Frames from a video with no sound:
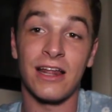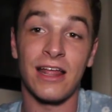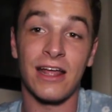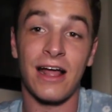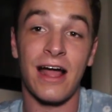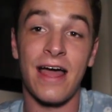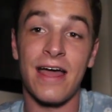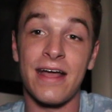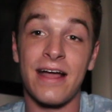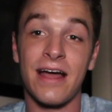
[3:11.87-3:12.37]

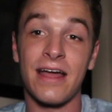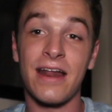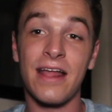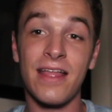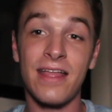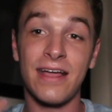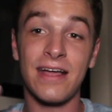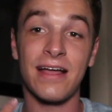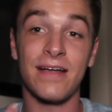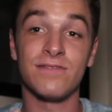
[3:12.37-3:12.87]
Like, I kind
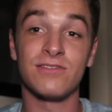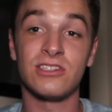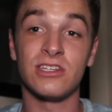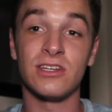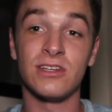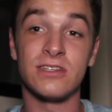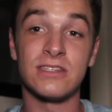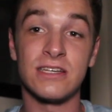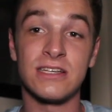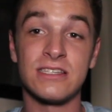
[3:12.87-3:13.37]
of like have
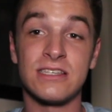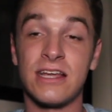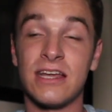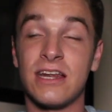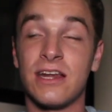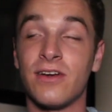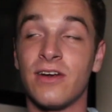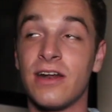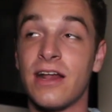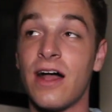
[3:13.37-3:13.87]
chills like saying
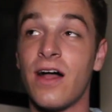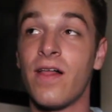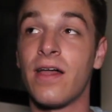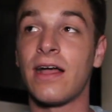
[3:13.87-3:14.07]
it right now.